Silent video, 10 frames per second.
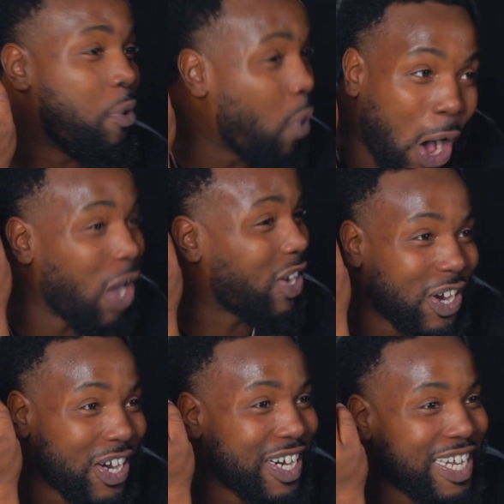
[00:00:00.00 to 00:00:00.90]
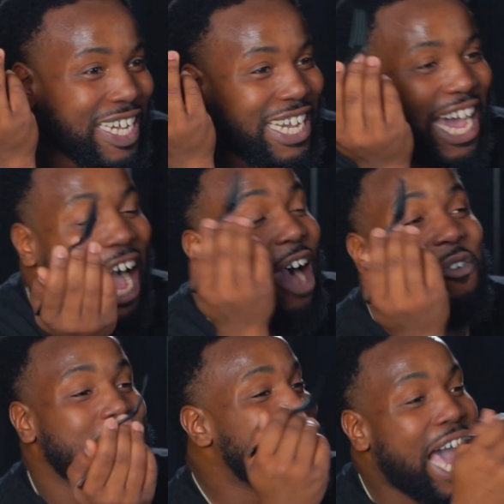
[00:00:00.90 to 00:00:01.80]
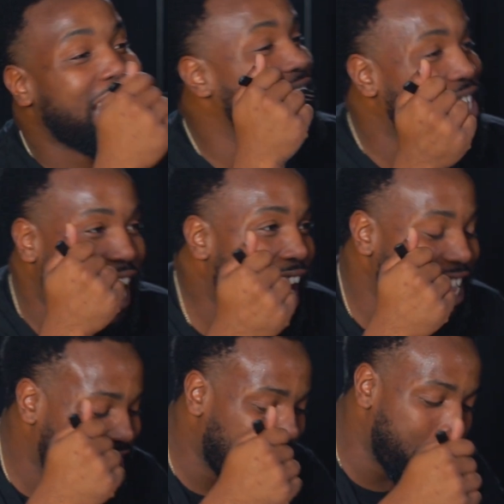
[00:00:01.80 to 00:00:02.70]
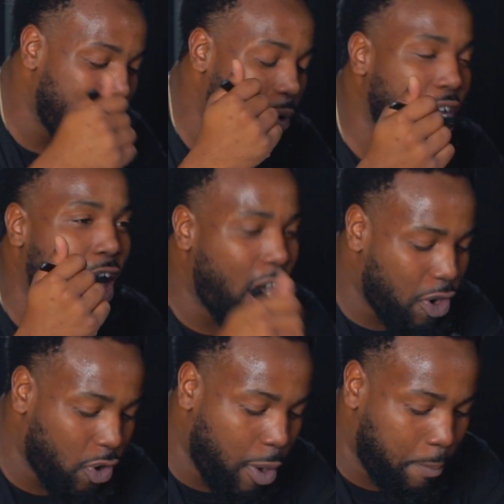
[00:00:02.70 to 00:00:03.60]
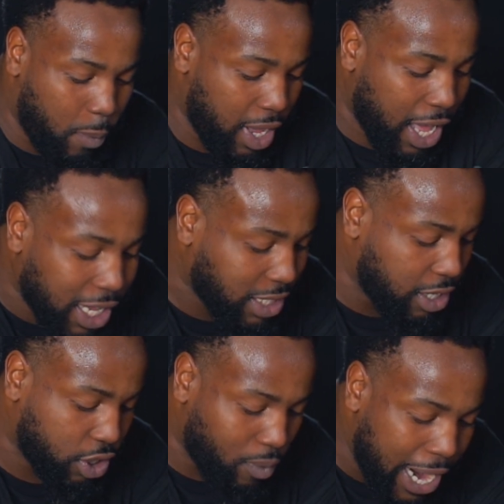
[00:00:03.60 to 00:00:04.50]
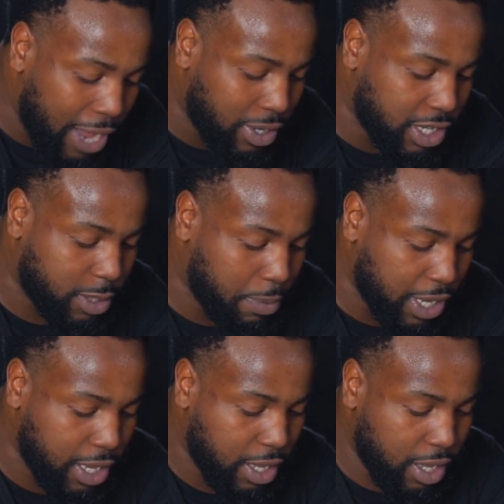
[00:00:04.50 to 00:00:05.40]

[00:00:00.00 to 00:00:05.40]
Walker, I would not have guessed. I mean, we all grew up with hustlers around us, but